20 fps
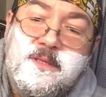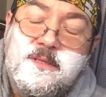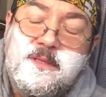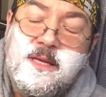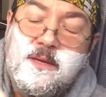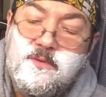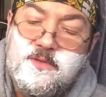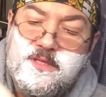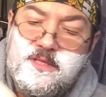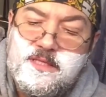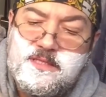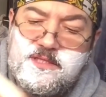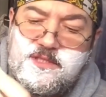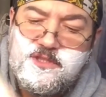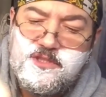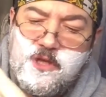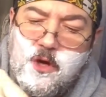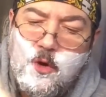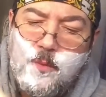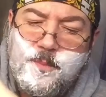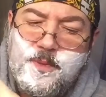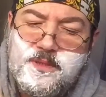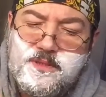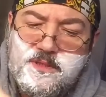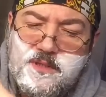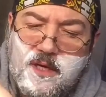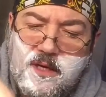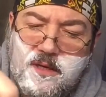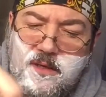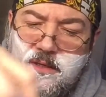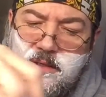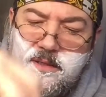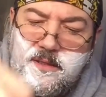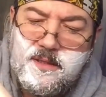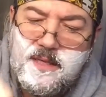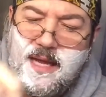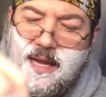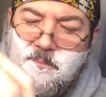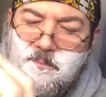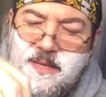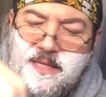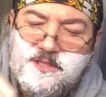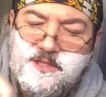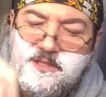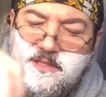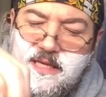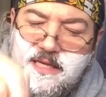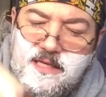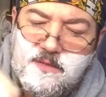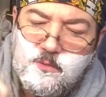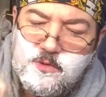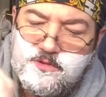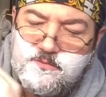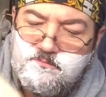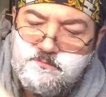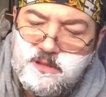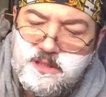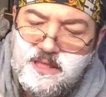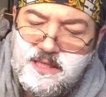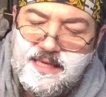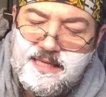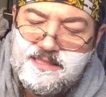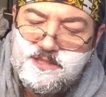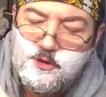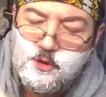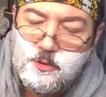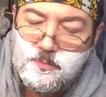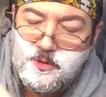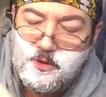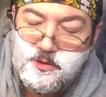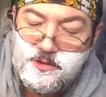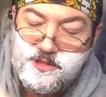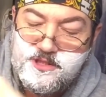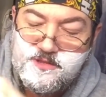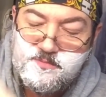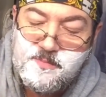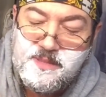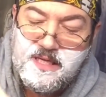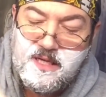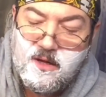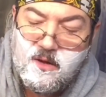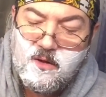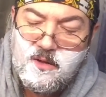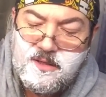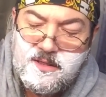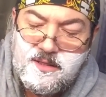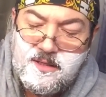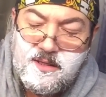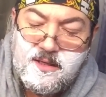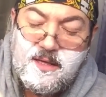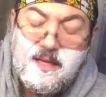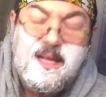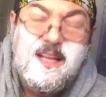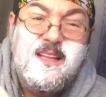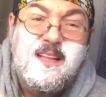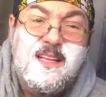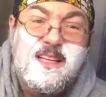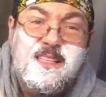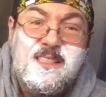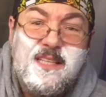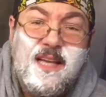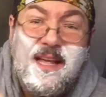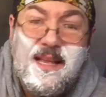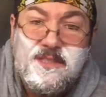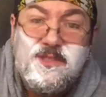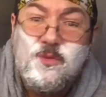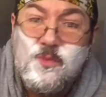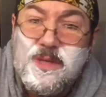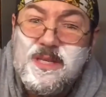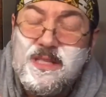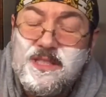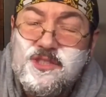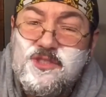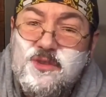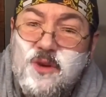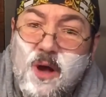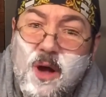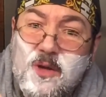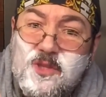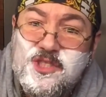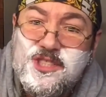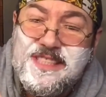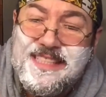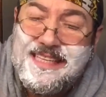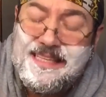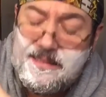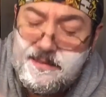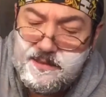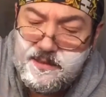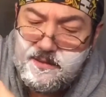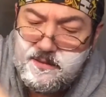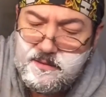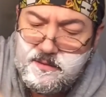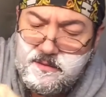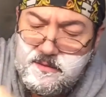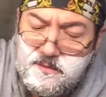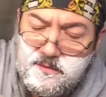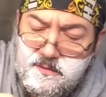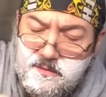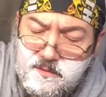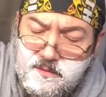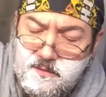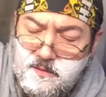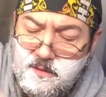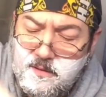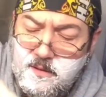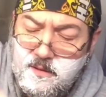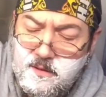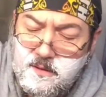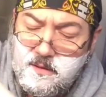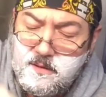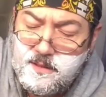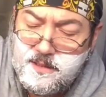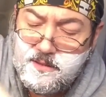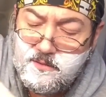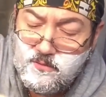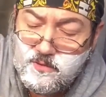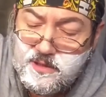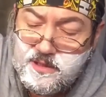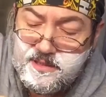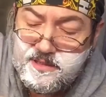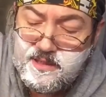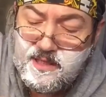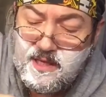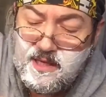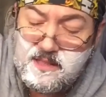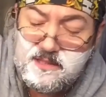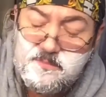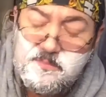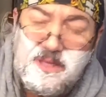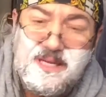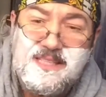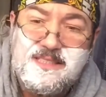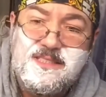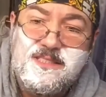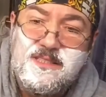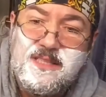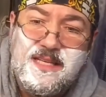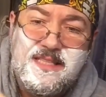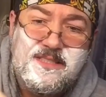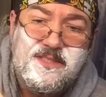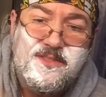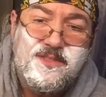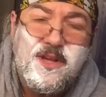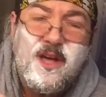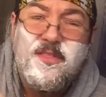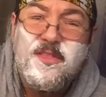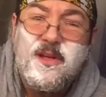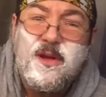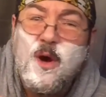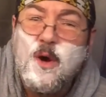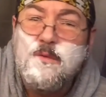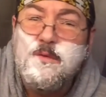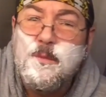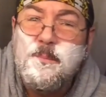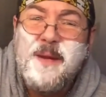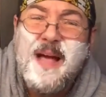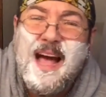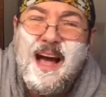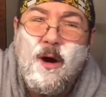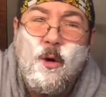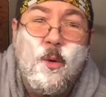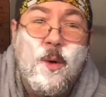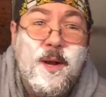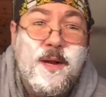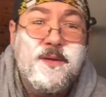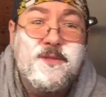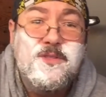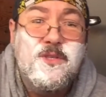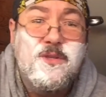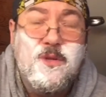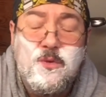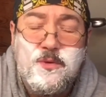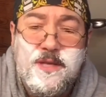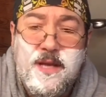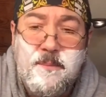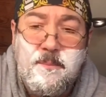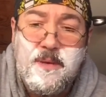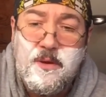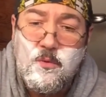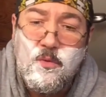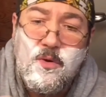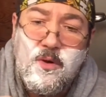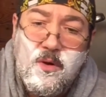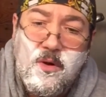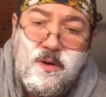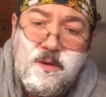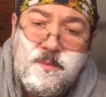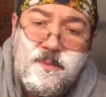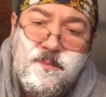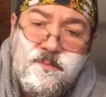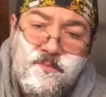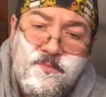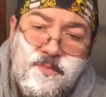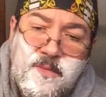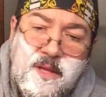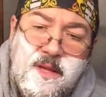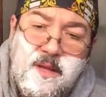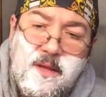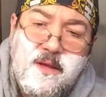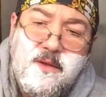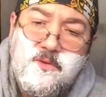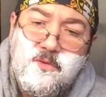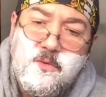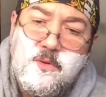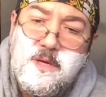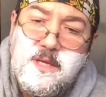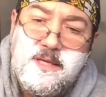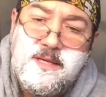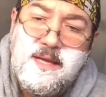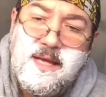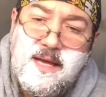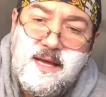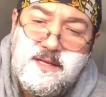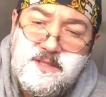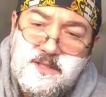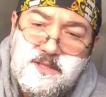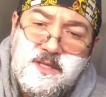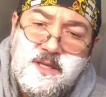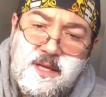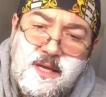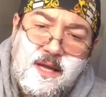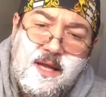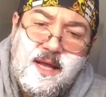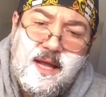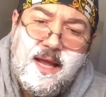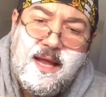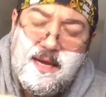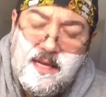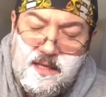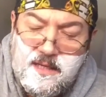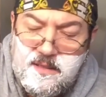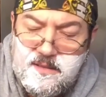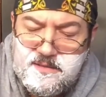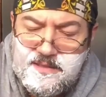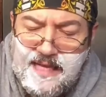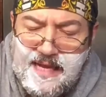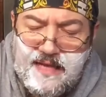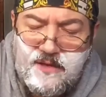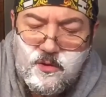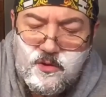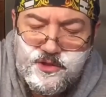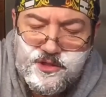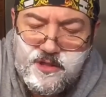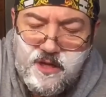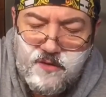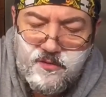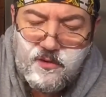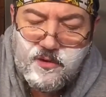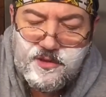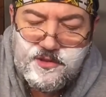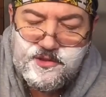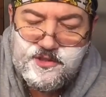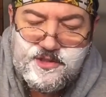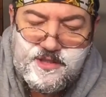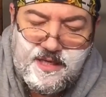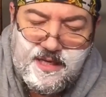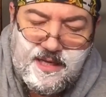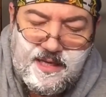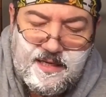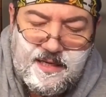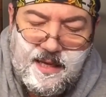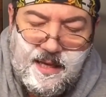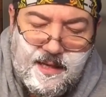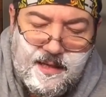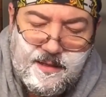Now this soap is, I mentioned that it was pleasurable to smell. It has a really strong scent. It really does, but it's nothing overpowering, so don't get me wrong. It's really nice. And Daniel Sutherland said,